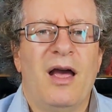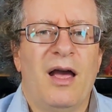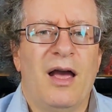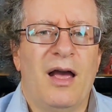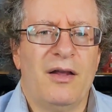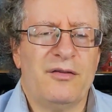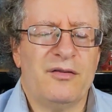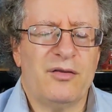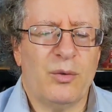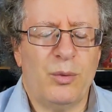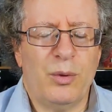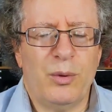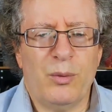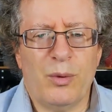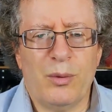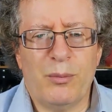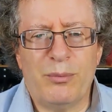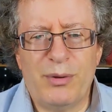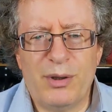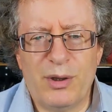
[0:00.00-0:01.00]
And so we
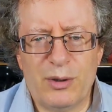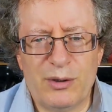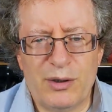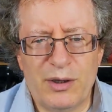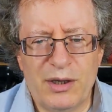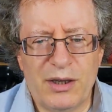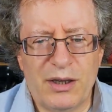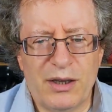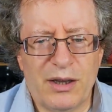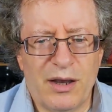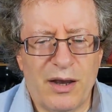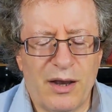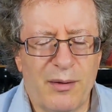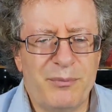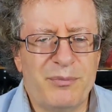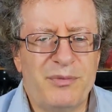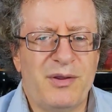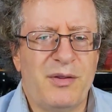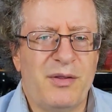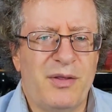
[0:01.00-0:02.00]
were building
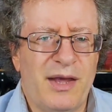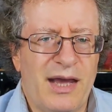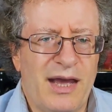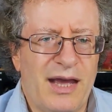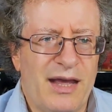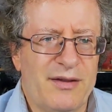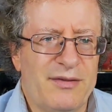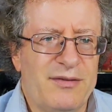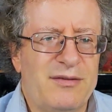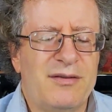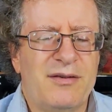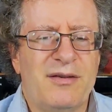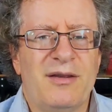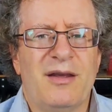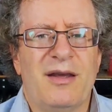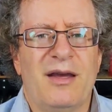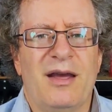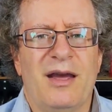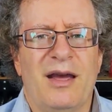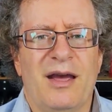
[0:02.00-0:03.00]
up to
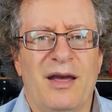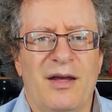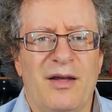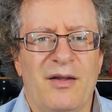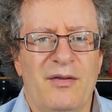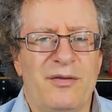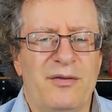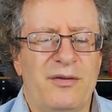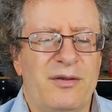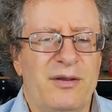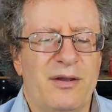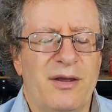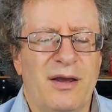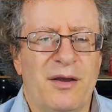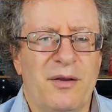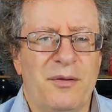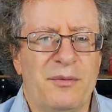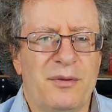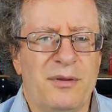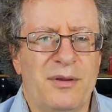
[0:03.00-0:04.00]
that, and
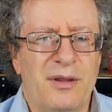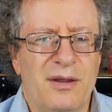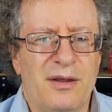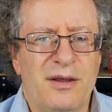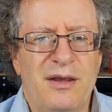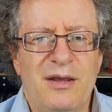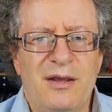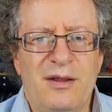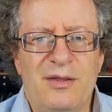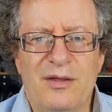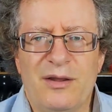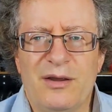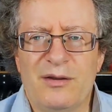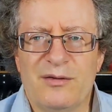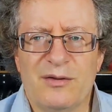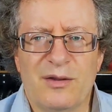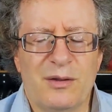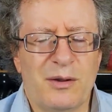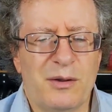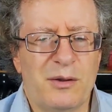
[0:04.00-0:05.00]
the key
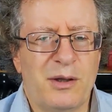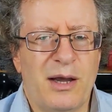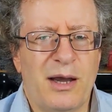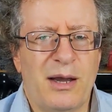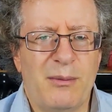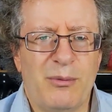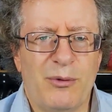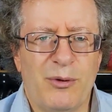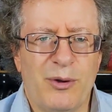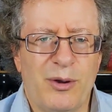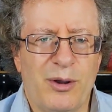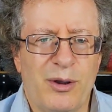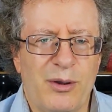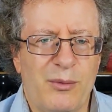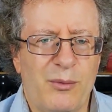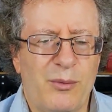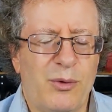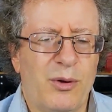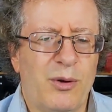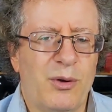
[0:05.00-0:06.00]
things in the library
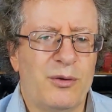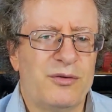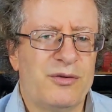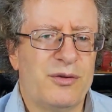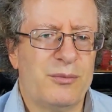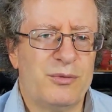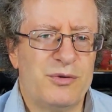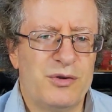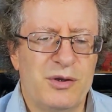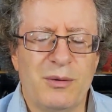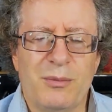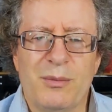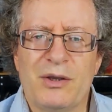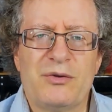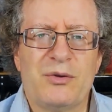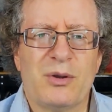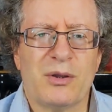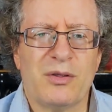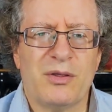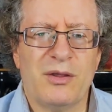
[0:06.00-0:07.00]
were some
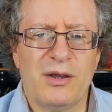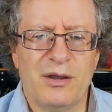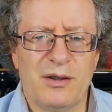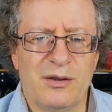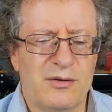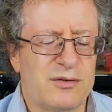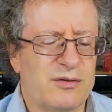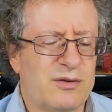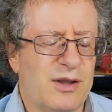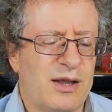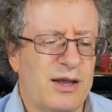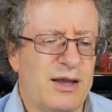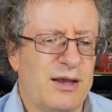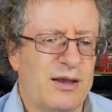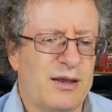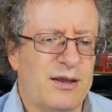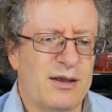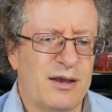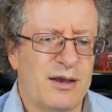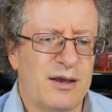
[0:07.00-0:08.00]
geometric things like